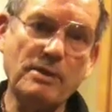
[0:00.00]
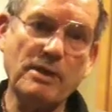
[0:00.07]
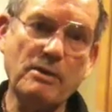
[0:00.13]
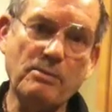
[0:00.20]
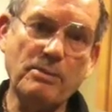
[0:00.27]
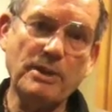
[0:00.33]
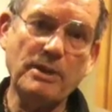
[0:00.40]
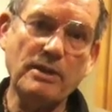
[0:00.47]

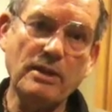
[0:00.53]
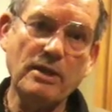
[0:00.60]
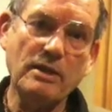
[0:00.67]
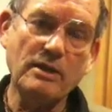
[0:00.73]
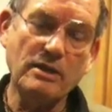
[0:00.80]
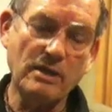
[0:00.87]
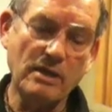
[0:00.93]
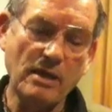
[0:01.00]
Prabhupada.
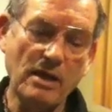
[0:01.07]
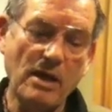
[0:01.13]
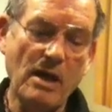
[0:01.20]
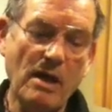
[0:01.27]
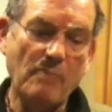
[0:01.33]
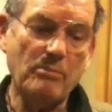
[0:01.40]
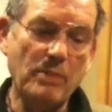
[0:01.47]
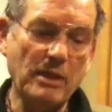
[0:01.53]

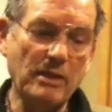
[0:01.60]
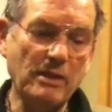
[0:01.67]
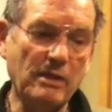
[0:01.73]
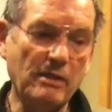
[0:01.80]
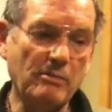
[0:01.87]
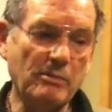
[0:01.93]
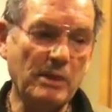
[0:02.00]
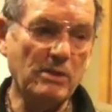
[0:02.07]

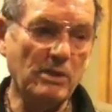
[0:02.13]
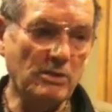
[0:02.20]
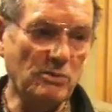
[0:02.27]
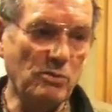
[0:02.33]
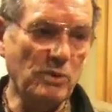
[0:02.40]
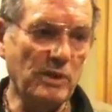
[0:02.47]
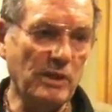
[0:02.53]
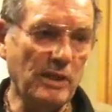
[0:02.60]
But
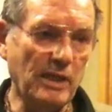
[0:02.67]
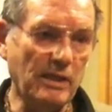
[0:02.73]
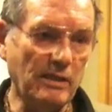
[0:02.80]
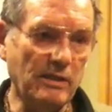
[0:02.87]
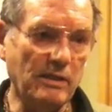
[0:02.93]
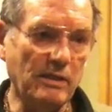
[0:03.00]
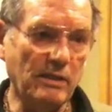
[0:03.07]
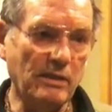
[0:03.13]
because we're
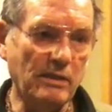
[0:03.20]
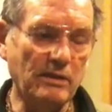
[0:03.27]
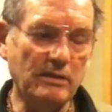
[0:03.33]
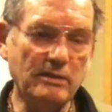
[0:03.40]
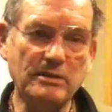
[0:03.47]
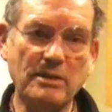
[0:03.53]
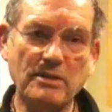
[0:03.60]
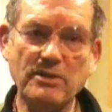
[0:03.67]
not
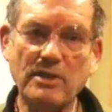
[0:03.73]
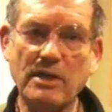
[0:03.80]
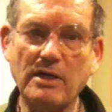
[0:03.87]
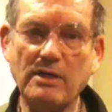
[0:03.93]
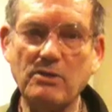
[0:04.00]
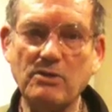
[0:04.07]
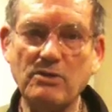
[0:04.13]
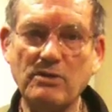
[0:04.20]

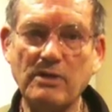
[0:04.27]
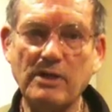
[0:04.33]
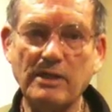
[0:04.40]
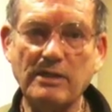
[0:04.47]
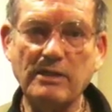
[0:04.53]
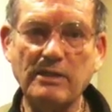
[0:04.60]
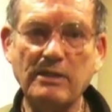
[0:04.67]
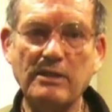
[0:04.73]
sadhus
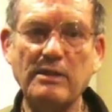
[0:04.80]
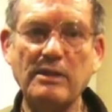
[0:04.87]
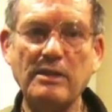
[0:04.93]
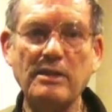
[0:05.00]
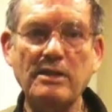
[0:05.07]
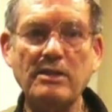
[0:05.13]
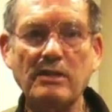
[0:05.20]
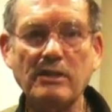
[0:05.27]
like in
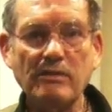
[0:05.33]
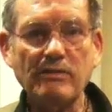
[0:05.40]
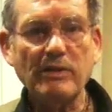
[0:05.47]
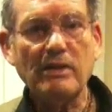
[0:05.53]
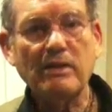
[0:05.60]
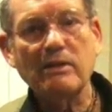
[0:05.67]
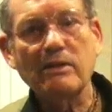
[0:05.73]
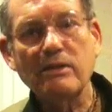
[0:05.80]
India living
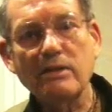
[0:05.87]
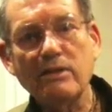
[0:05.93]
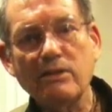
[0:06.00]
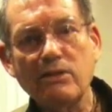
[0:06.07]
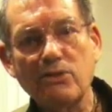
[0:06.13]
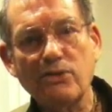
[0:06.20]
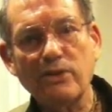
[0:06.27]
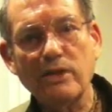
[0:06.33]
underneath a
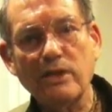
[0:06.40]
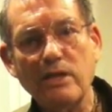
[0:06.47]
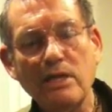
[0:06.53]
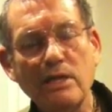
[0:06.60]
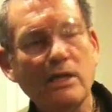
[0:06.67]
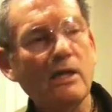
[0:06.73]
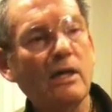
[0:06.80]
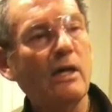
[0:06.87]
tree,
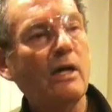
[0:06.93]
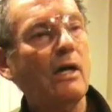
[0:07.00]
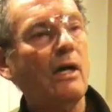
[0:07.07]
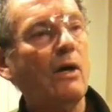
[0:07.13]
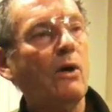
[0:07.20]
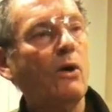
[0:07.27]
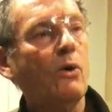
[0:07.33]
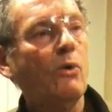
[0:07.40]

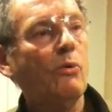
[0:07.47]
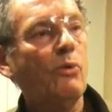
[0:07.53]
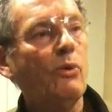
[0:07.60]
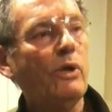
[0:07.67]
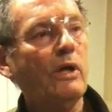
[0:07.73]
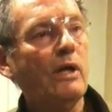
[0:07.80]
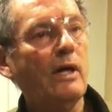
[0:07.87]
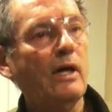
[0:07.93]

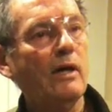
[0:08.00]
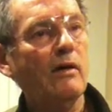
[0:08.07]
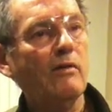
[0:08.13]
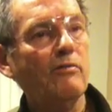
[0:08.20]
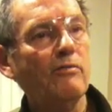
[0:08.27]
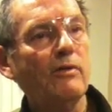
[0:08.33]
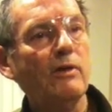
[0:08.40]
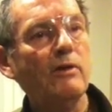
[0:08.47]
we
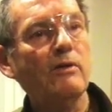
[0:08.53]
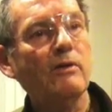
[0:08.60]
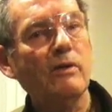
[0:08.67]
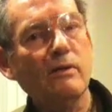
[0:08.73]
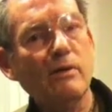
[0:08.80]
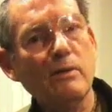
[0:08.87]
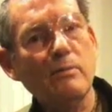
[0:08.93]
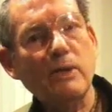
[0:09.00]
have
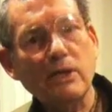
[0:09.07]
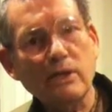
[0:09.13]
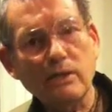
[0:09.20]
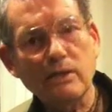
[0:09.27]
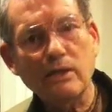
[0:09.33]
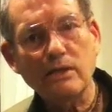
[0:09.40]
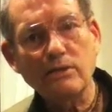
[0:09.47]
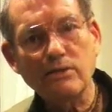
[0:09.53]

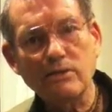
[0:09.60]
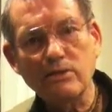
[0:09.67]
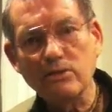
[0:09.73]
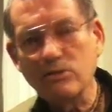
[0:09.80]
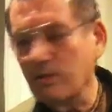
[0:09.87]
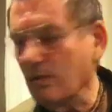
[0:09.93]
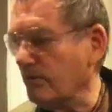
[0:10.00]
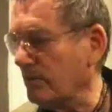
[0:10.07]
Americanized it to
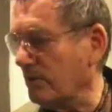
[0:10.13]
some